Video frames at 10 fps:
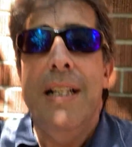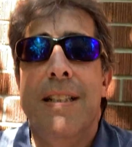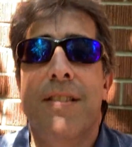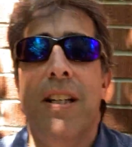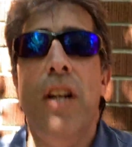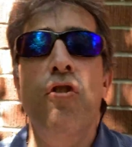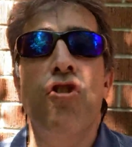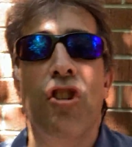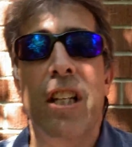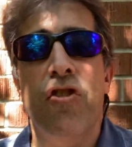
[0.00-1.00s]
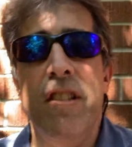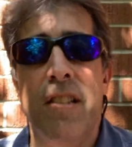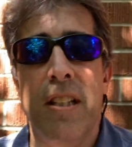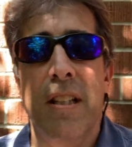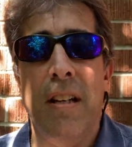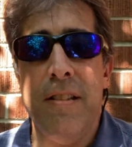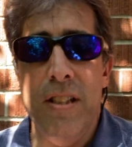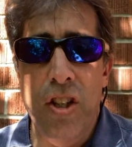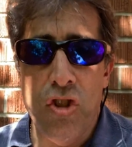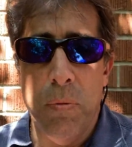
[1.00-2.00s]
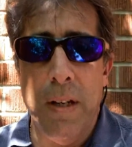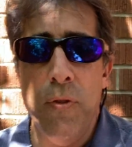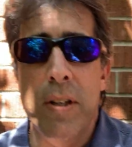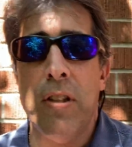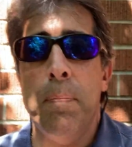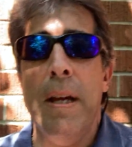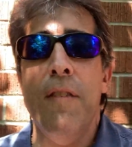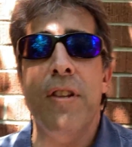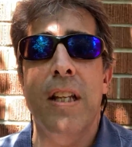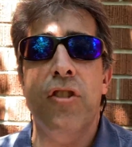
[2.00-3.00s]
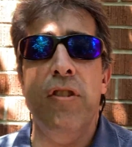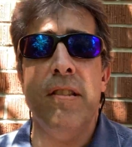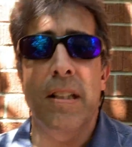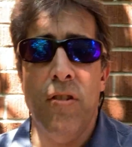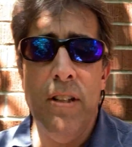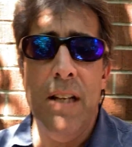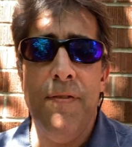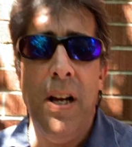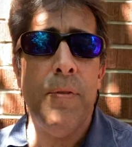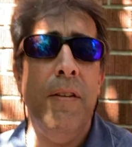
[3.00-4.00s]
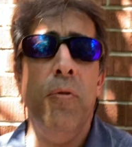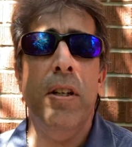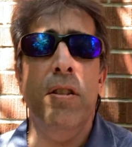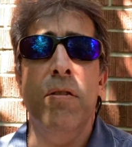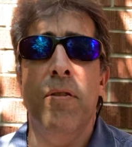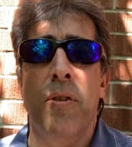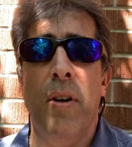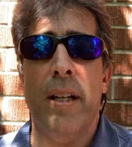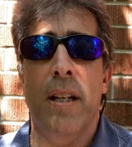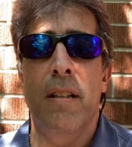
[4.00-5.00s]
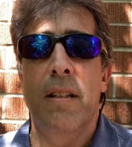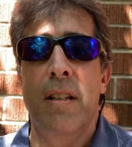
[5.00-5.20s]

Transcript: He said, could I use your electricity? I said, yeah, sure, whatever you want. I'll pay you for the electricity. I said, okay, fine, whatever you want to do. What do I care?